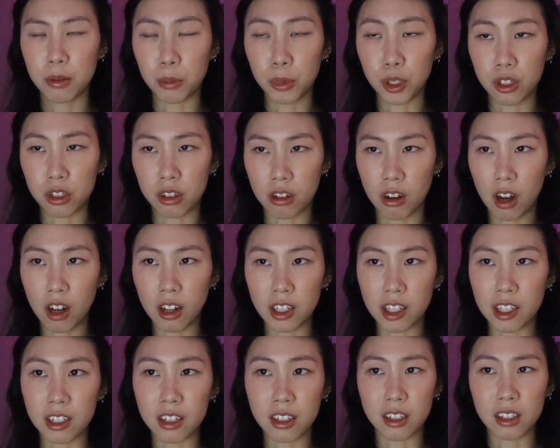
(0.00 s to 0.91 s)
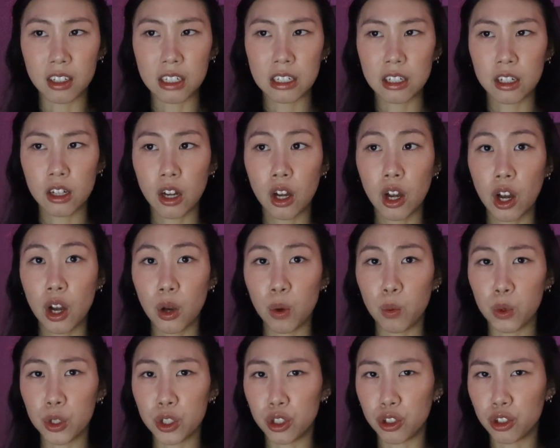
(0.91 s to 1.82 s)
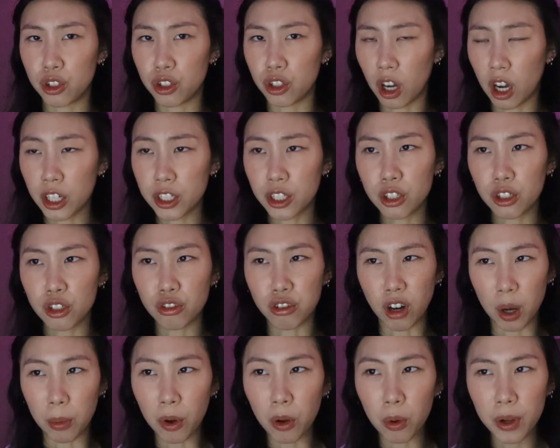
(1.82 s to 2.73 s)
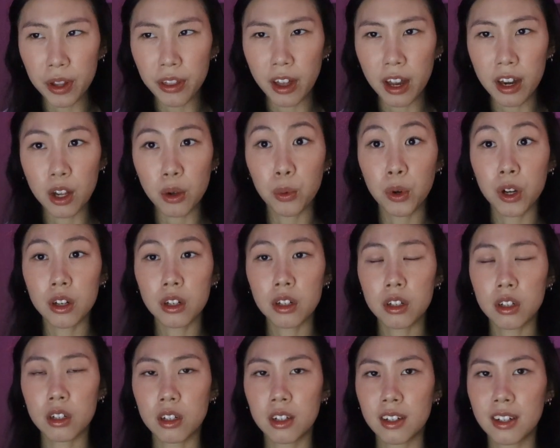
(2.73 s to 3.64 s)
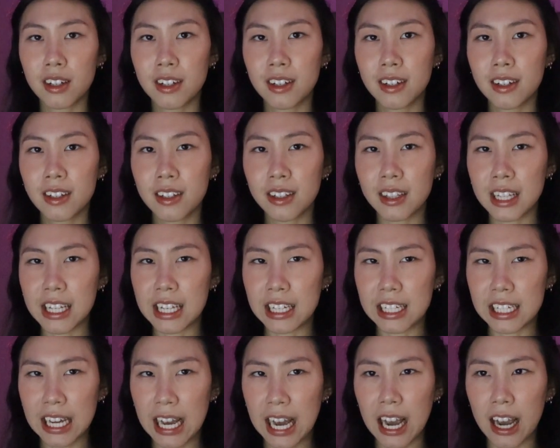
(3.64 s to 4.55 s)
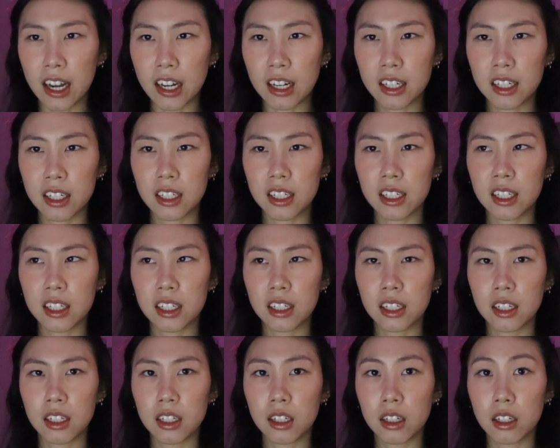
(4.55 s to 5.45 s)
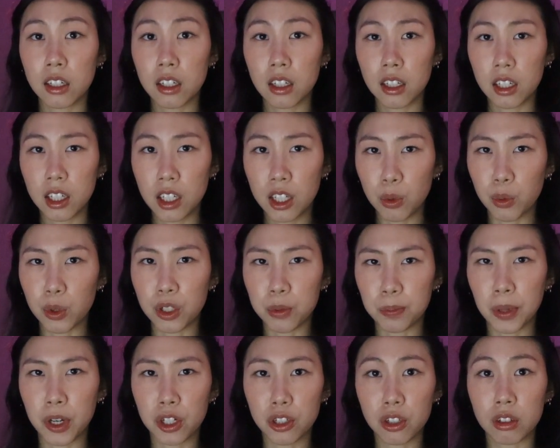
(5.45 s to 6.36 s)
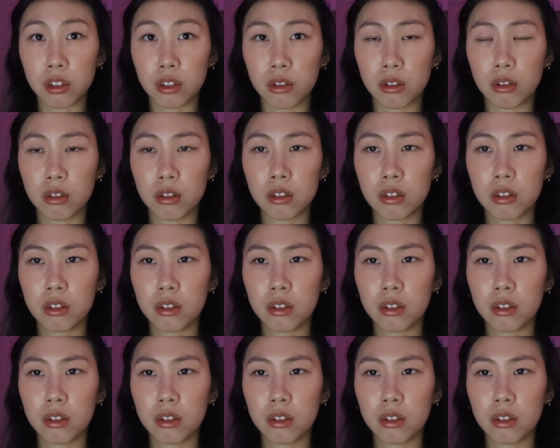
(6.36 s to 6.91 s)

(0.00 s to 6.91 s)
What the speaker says: Mr. Golly, was Josh in trouble with anyone? The attack, it was personal.